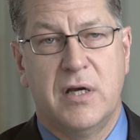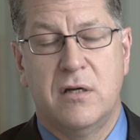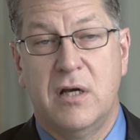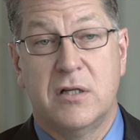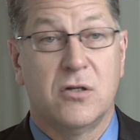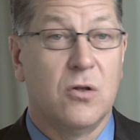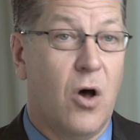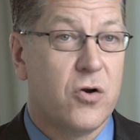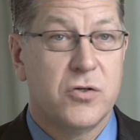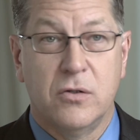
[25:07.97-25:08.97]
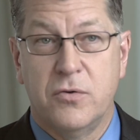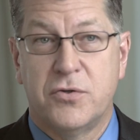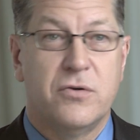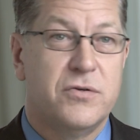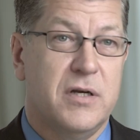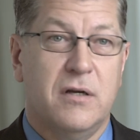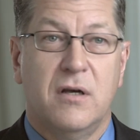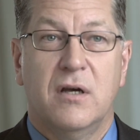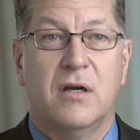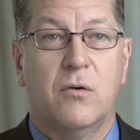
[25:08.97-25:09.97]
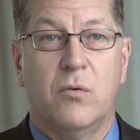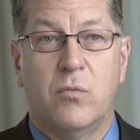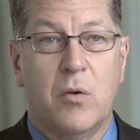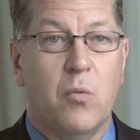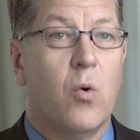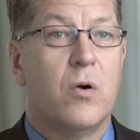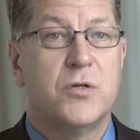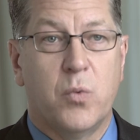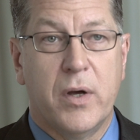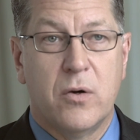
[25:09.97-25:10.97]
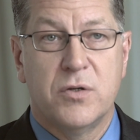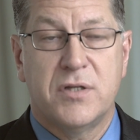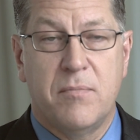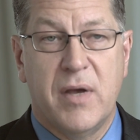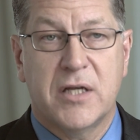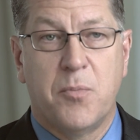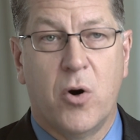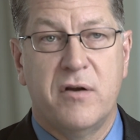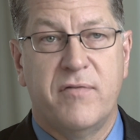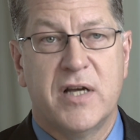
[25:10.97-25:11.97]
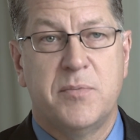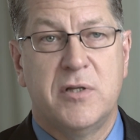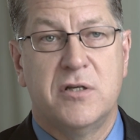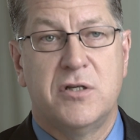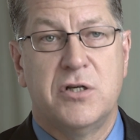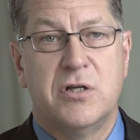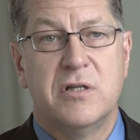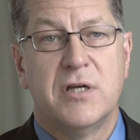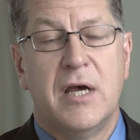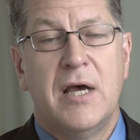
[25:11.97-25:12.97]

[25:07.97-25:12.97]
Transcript: It slaughters losers, it rewards winners that make smart investment decisions.